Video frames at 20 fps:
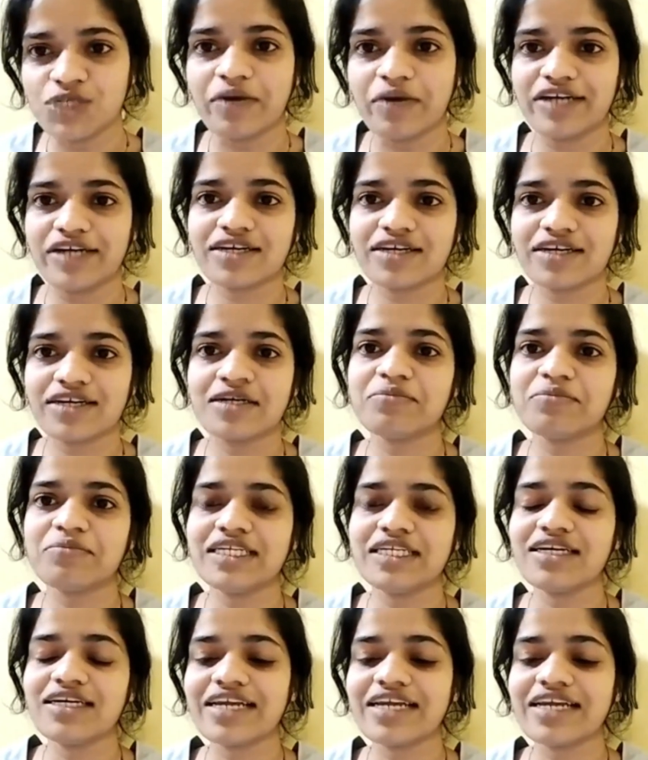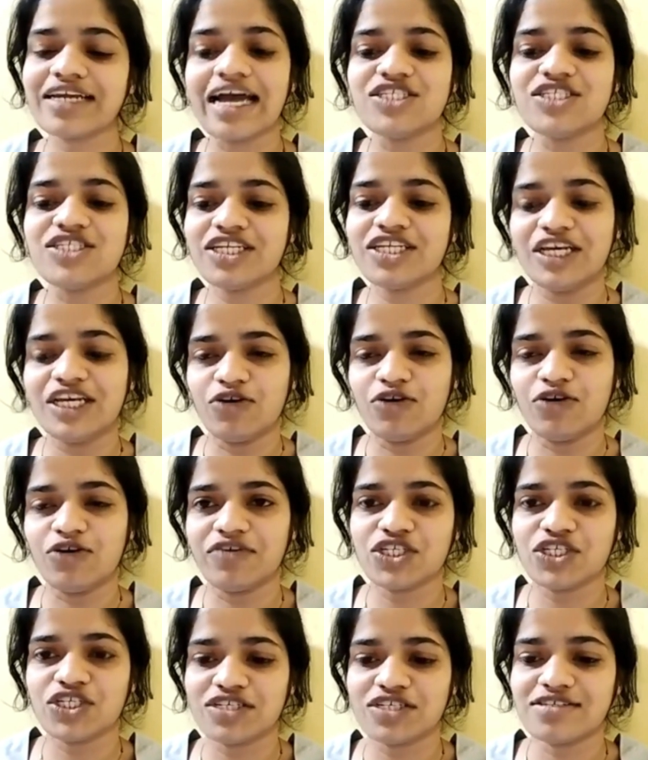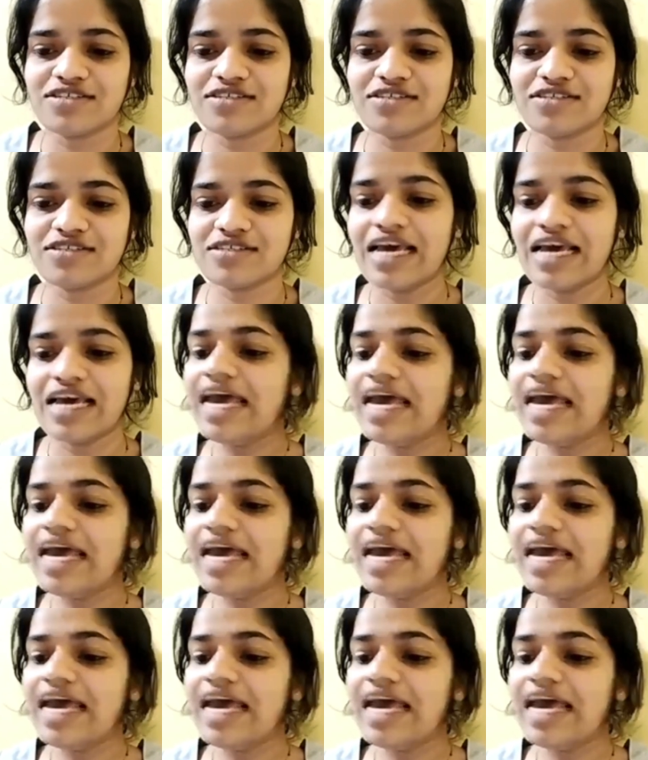biotech company, Reagene Innovations.